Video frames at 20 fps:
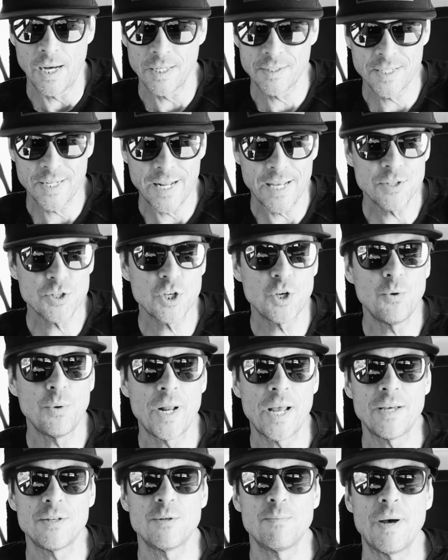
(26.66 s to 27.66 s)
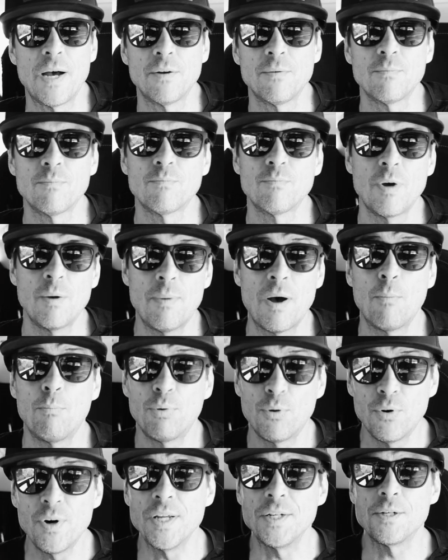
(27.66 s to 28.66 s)
Today's Q&A is about
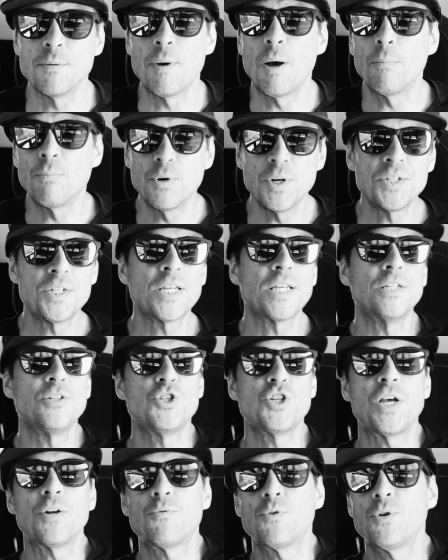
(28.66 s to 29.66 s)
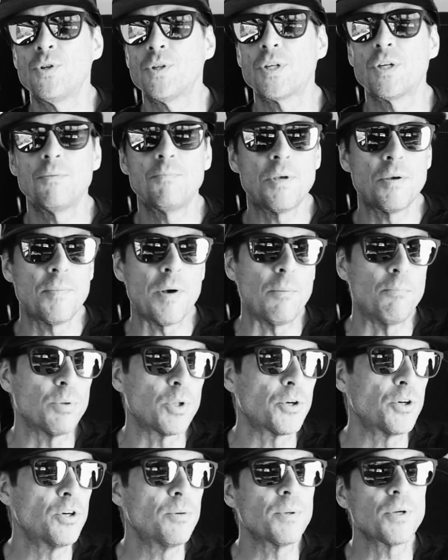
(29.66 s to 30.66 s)
print, about printing in general. It could be about
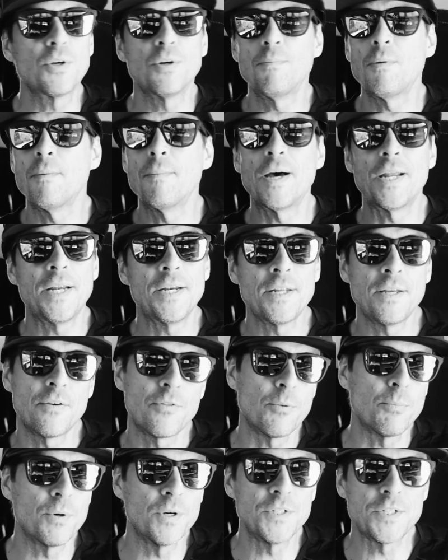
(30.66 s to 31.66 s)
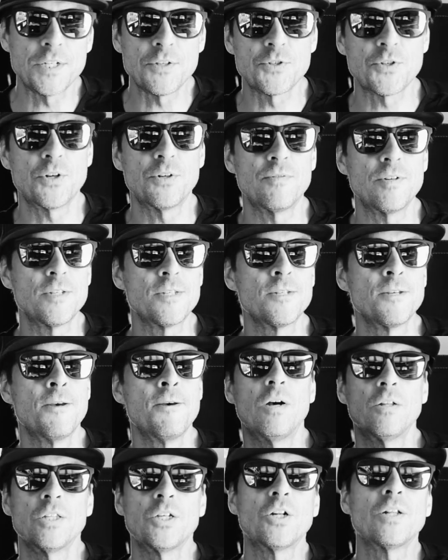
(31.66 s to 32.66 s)
blurb, it could be about any other printing service.
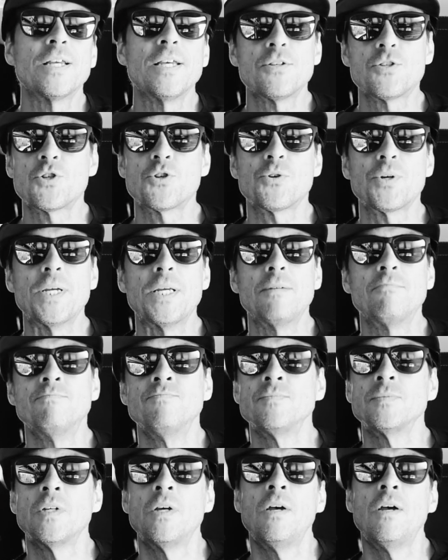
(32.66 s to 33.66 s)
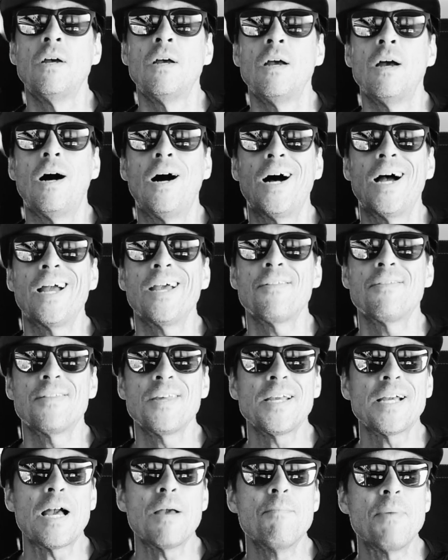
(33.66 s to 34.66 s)
A little history. I
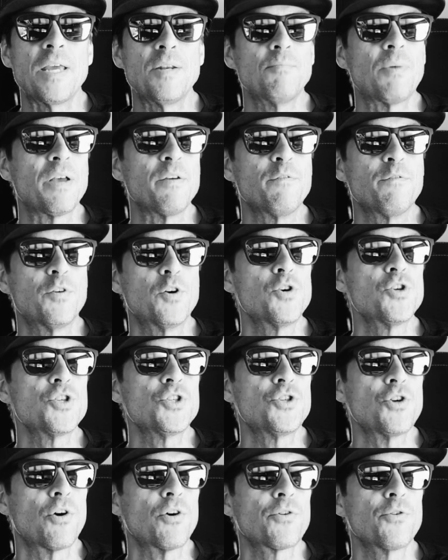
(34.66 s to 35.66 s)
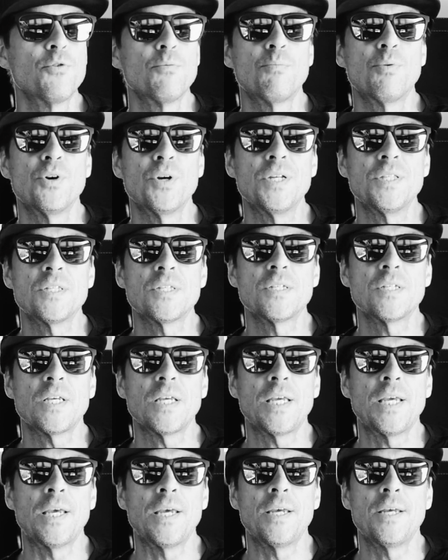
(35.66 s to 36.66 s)
think I made my first darkroom prints
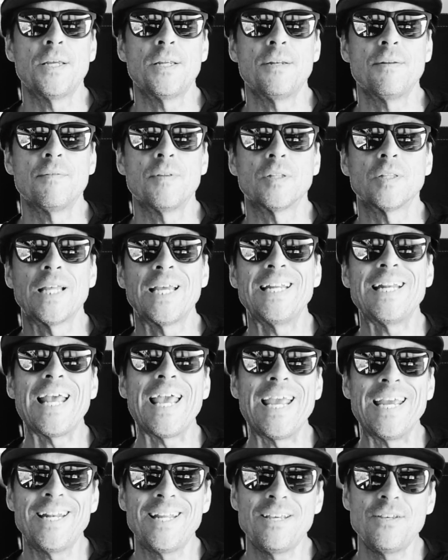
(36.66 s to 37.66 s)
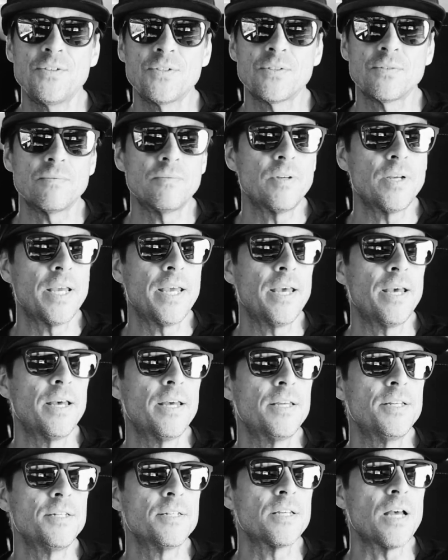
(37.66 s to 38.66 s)
in the late 80s,
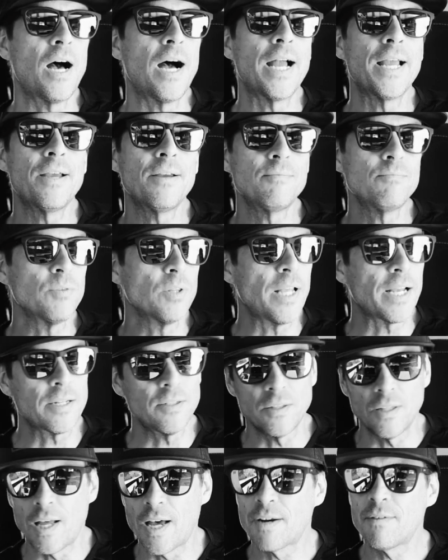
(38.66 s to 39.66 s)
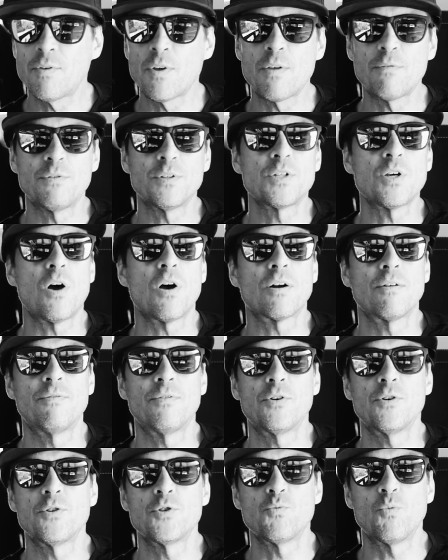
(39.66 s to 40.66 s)
and I, like a lot of other
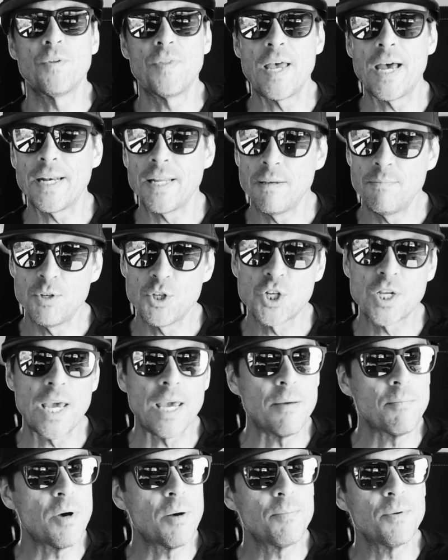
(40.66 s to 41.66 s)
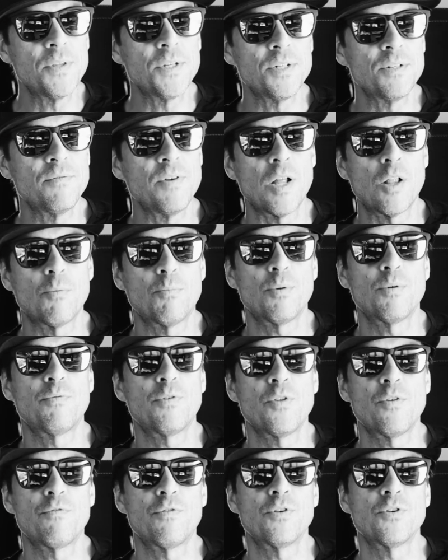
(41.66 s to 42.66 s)
photographers, when that image came up in the developer
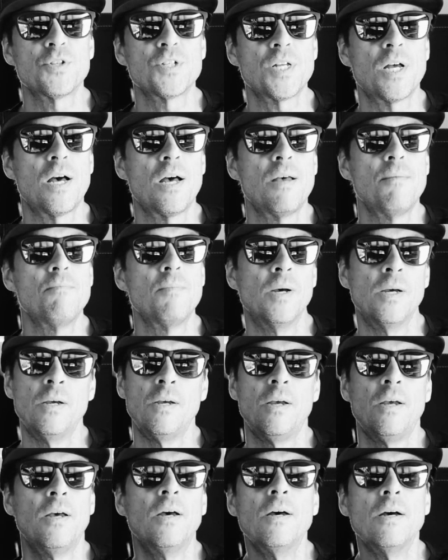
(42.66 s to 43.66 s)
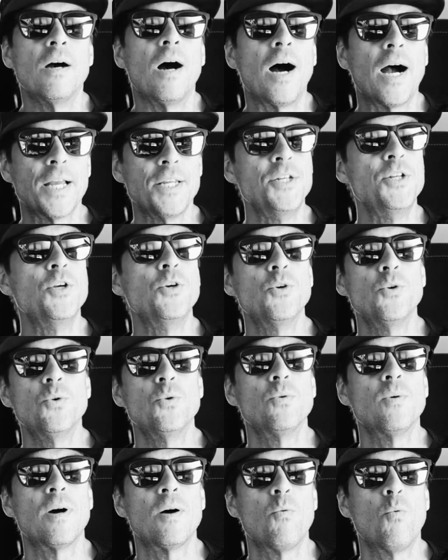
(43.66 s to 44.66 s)
for the first time, I
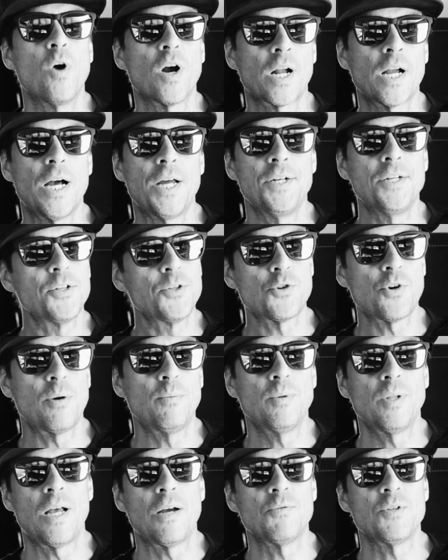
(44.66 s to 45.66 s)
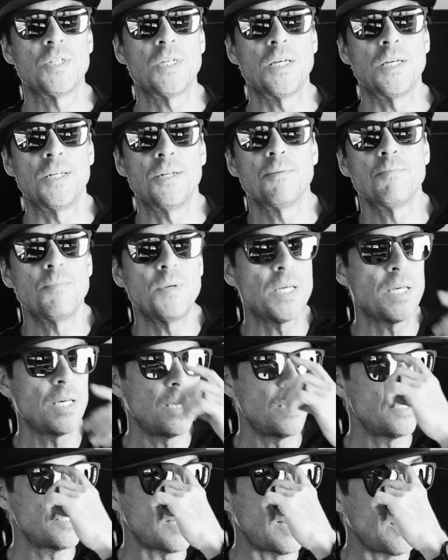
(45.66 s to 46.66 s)
knew what kind of trouble I was in
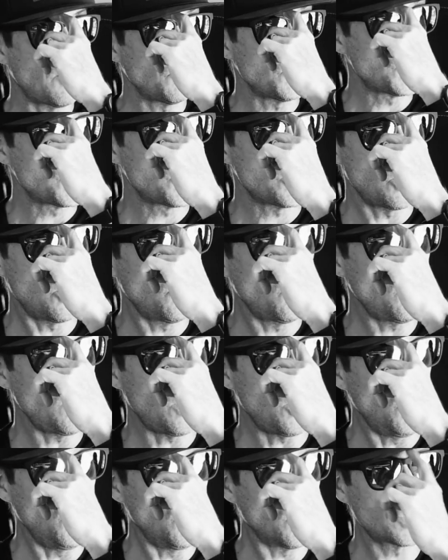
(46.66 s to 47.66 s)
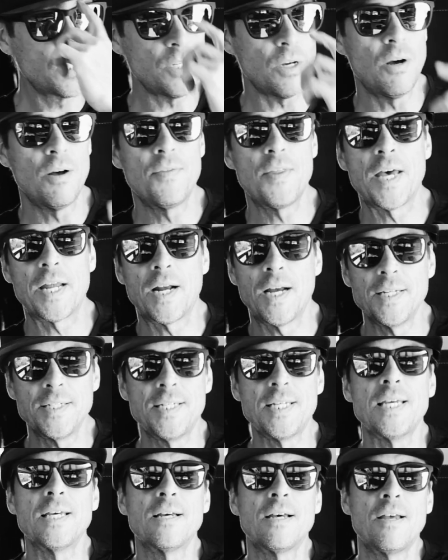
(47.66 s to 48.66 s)
because I was so hooked on that
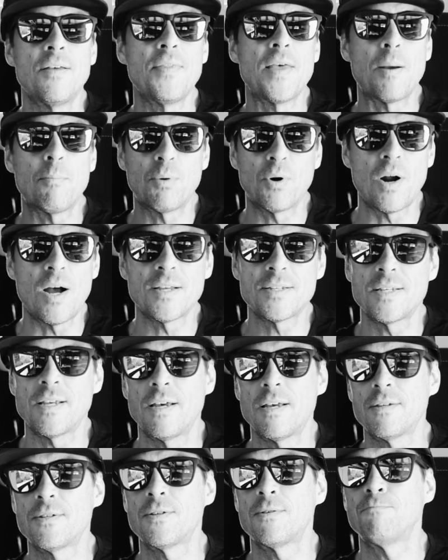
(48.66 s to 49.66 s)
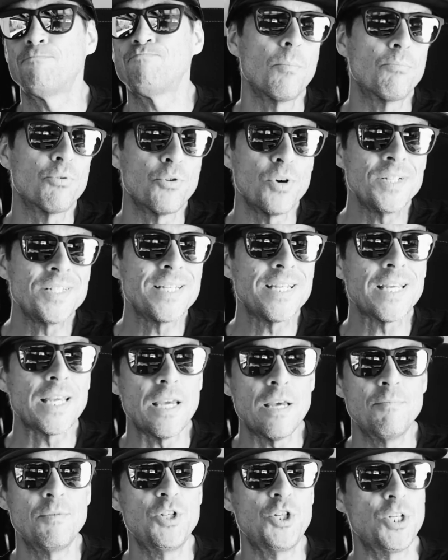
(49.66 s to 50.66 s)
idea and that process. Printing
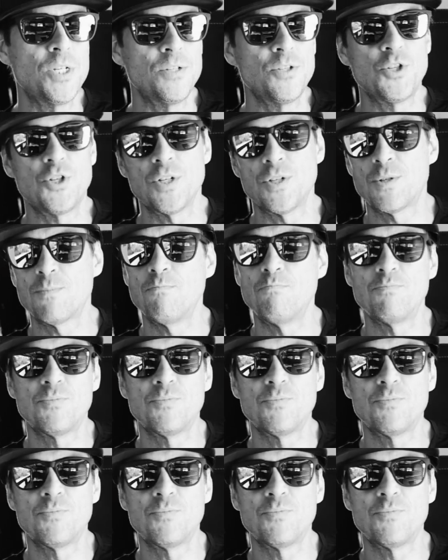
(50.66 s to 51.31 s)
images just